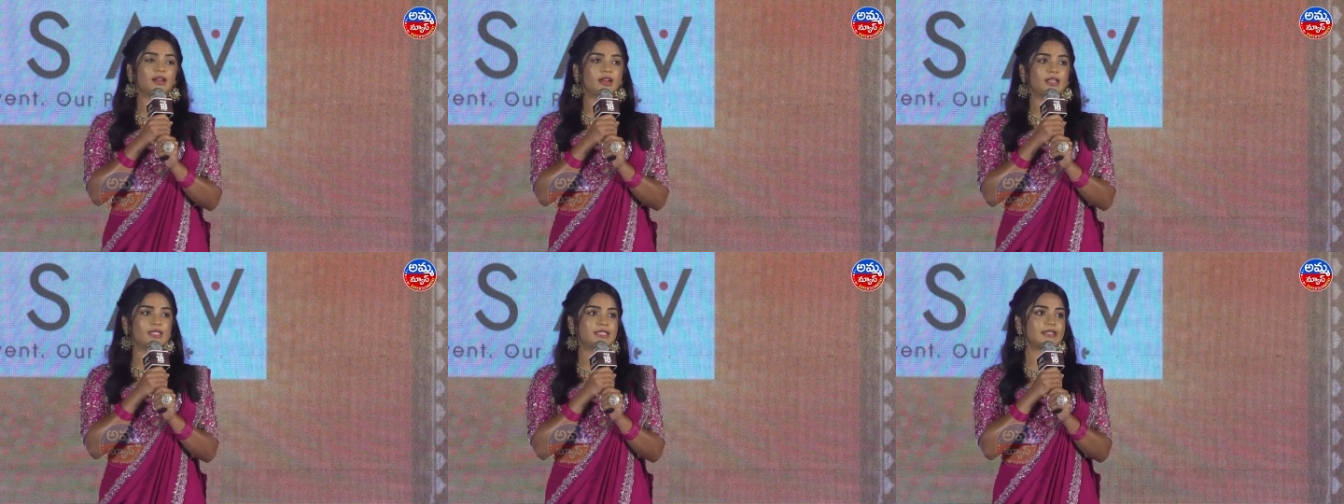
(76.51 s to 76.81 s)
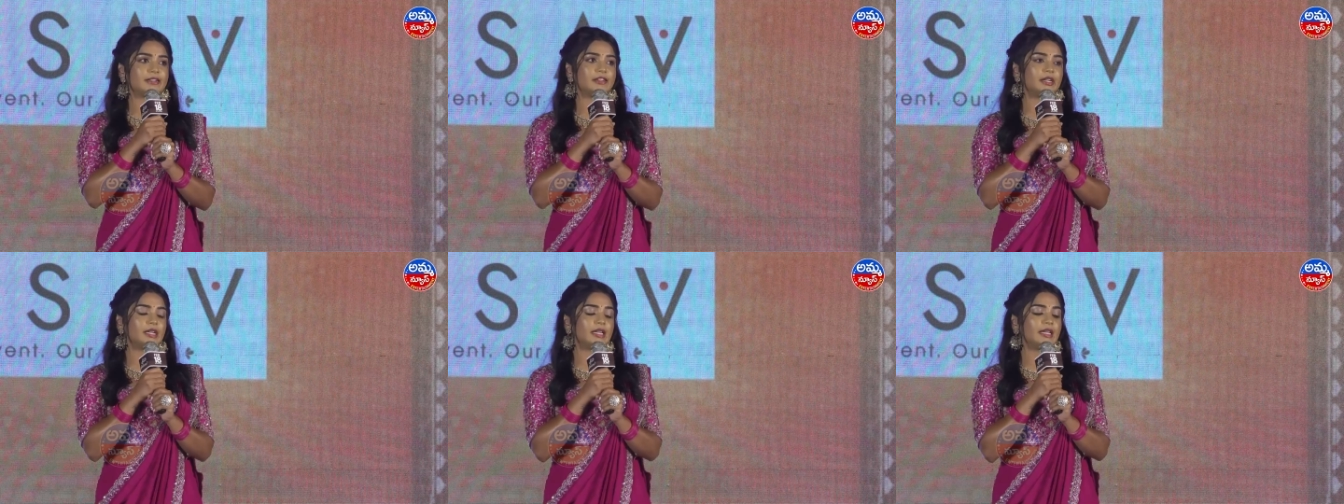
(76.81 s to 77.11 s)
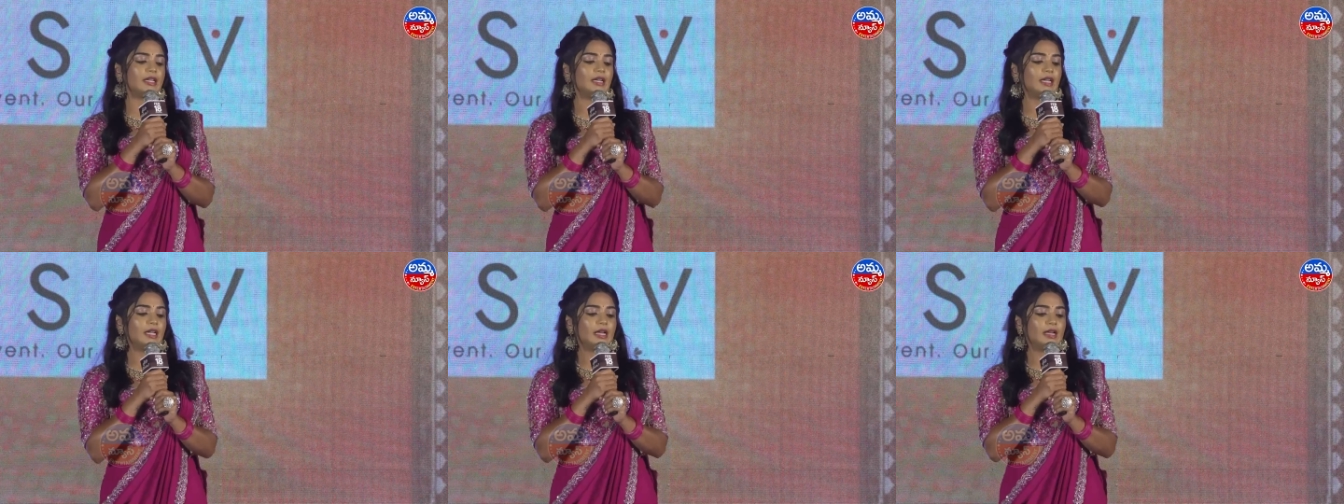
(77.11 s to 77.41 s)

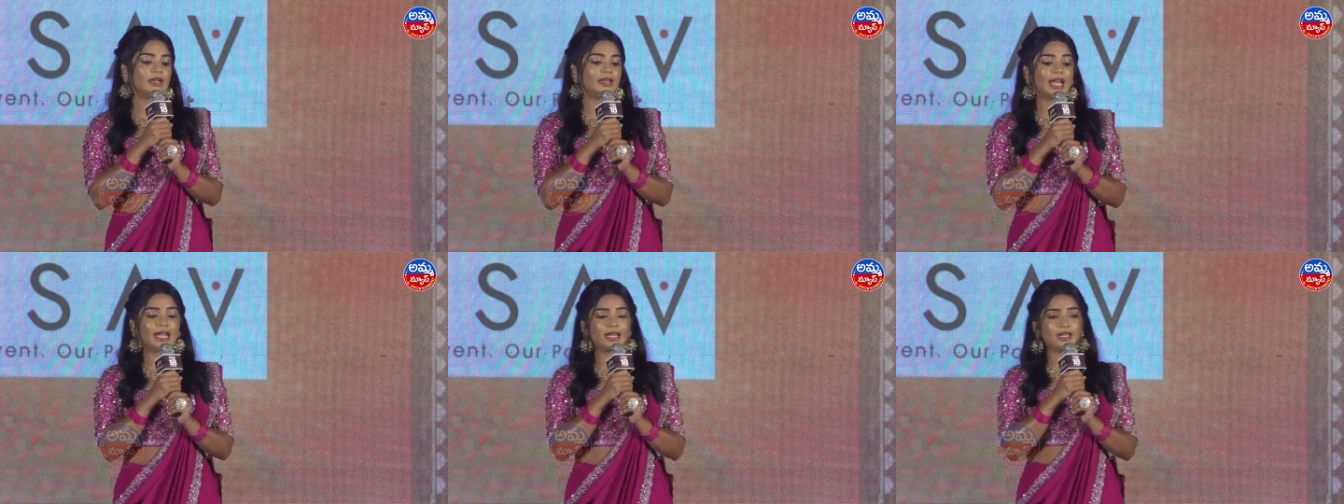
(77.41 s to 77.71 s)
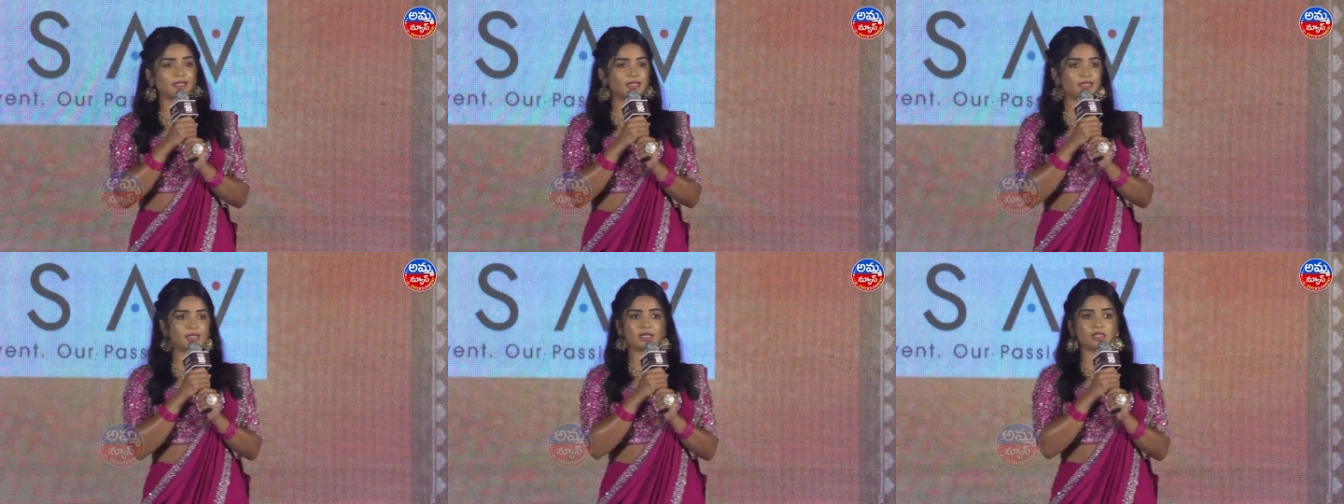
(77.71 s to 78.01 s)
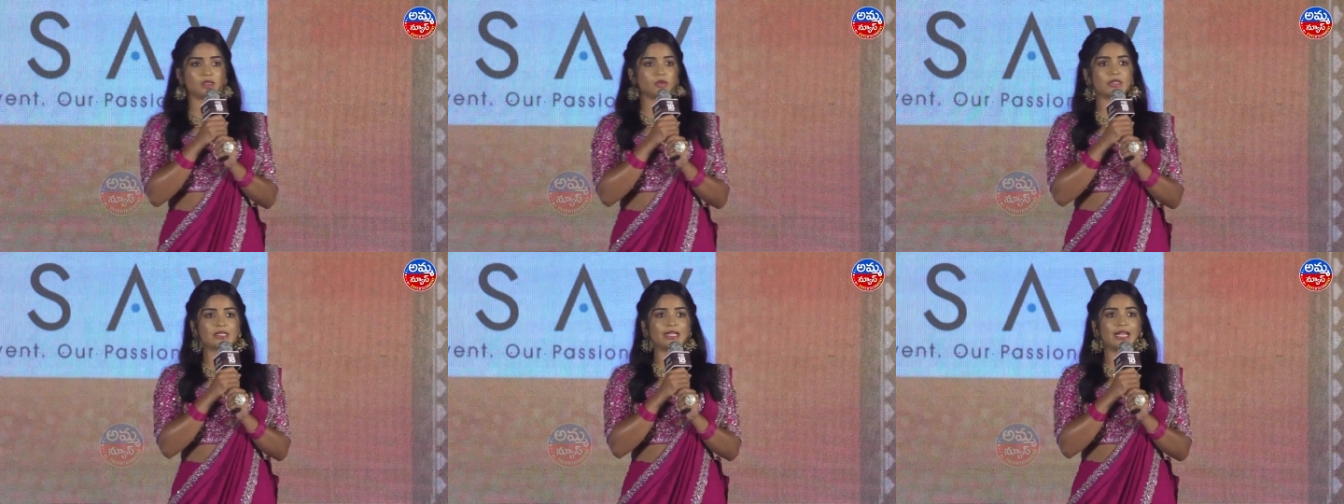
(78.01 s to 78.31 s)
considering
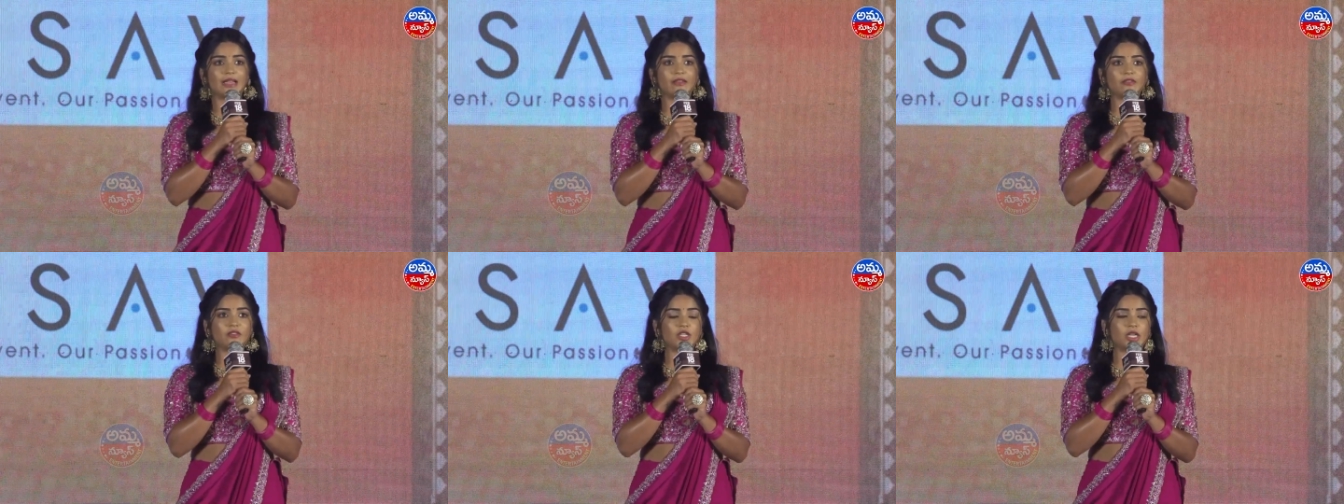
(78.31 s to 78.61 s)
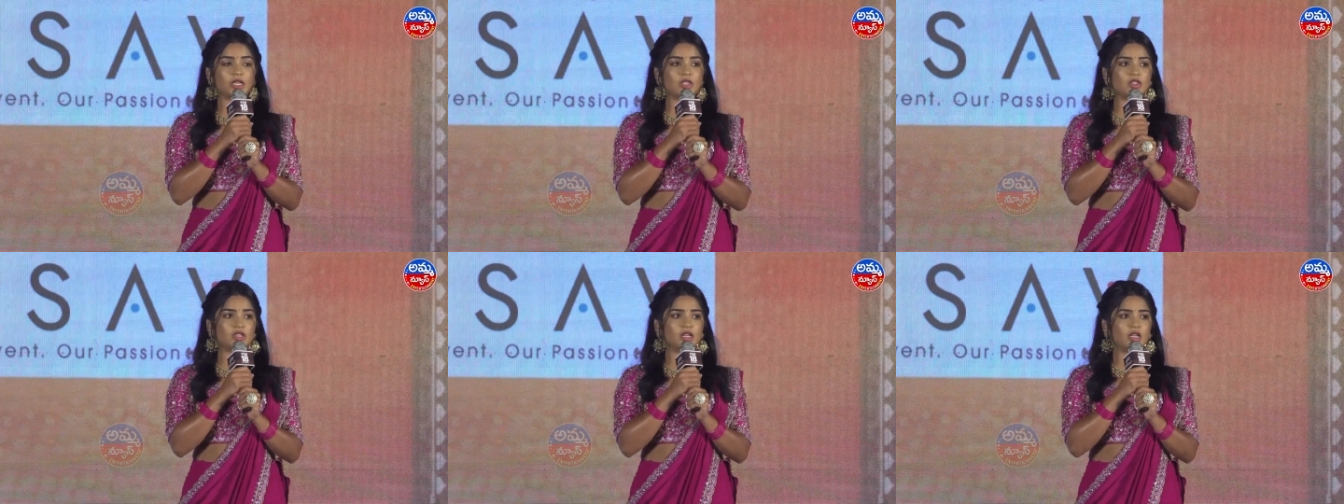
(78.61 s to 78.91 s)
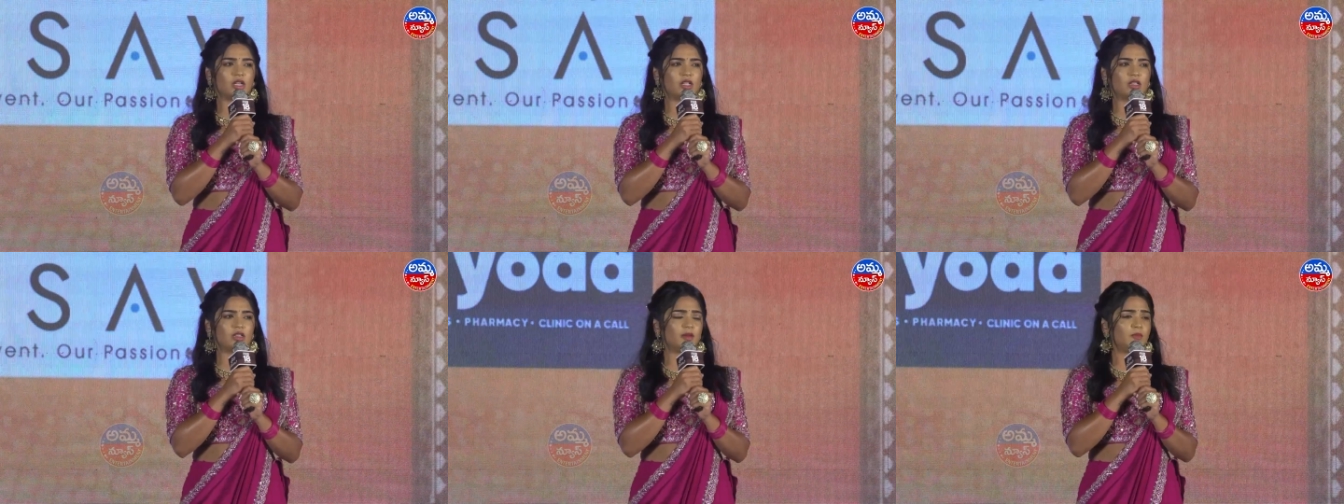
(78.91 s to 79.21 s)
96 was life changing.